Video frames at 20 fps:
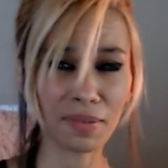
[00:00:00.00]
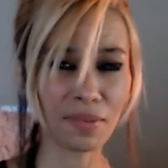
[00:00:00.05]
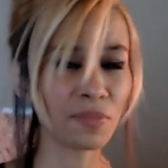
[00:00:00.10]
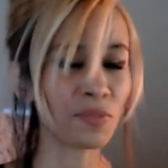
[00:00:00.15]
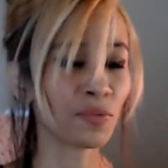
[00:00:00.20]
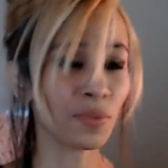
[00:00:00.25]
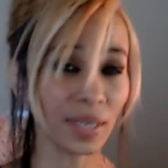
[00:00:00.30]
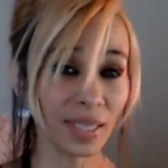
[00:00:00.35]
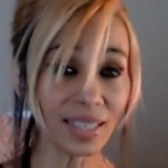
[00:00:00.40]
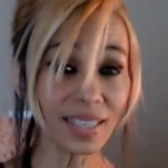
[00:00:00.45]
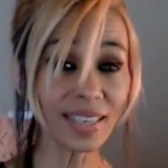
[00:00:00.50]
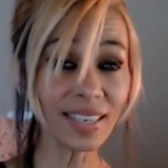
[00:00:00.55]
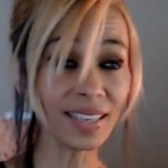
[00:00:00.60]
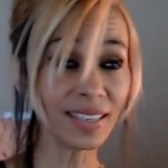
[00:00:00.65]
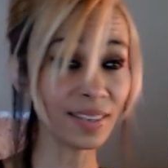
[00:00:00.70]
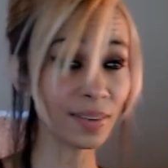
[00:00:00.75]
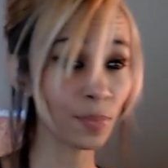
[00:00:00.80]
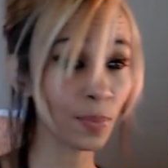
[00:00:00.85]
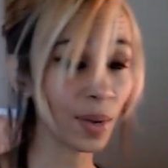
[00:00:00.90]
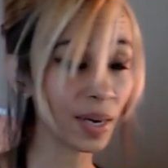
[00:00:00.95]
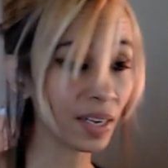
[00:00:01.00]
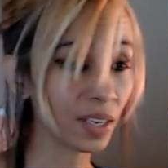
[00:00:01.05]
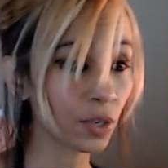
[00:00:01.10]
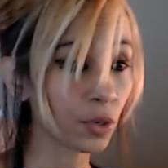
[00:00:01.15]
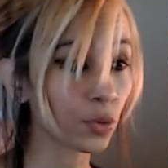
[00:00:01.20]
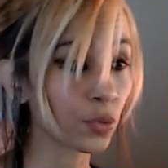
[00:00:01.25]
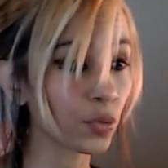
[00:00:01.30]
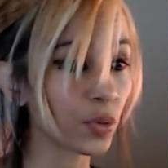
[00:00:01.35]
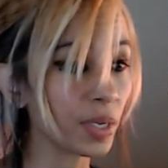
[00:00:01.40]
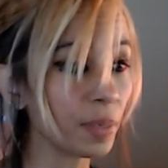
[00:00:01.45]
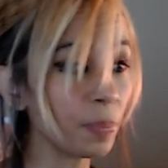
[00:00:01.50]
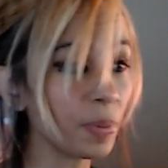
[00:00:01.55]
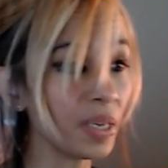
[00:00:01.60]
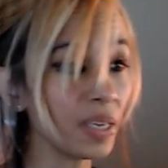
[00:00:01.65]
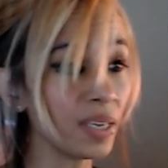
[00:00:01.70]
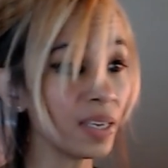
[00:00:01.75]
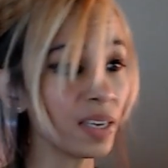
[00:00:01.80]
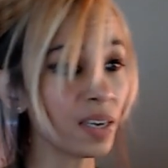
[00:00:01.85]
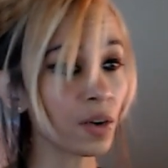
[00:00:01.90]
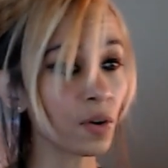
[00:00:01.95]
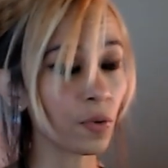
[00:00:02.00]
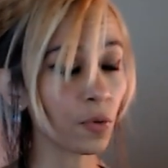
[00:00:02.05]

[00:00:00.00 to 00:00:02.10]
really what a creepy